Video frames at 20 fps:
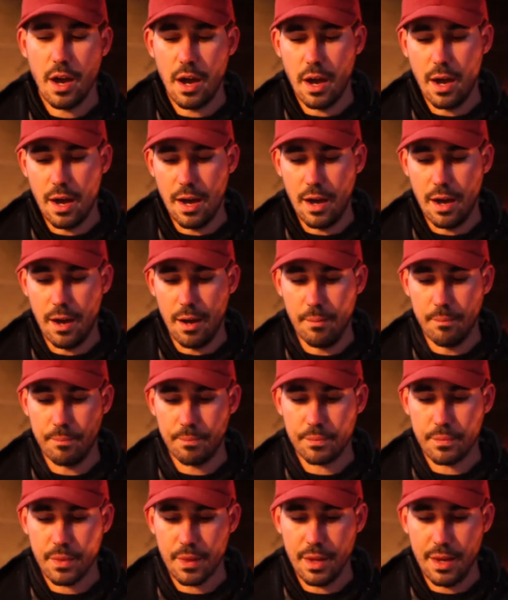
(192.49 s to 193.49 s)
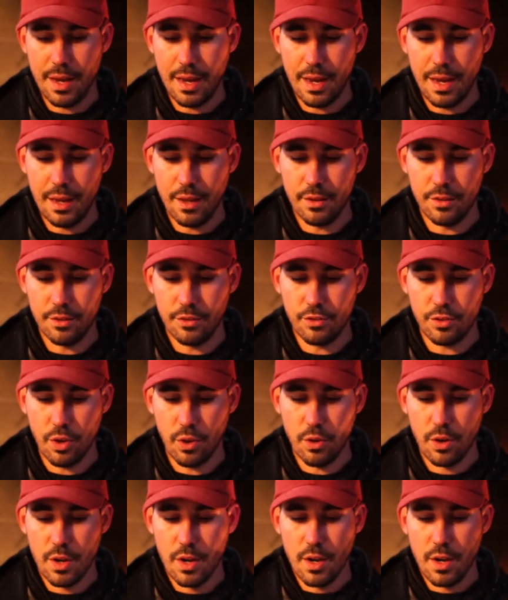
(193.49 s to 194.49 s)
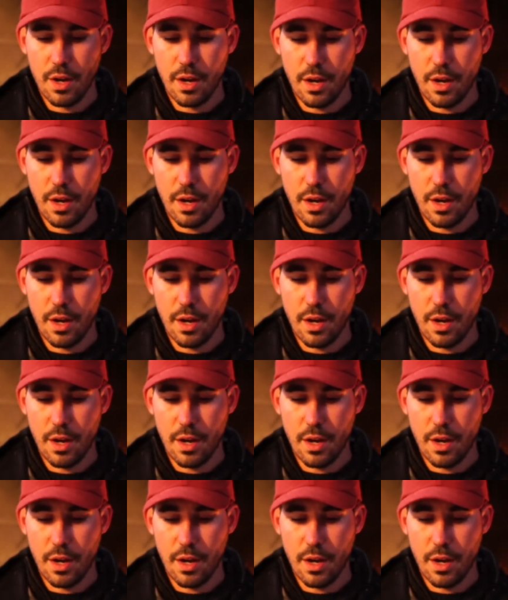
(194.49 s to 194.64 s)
And so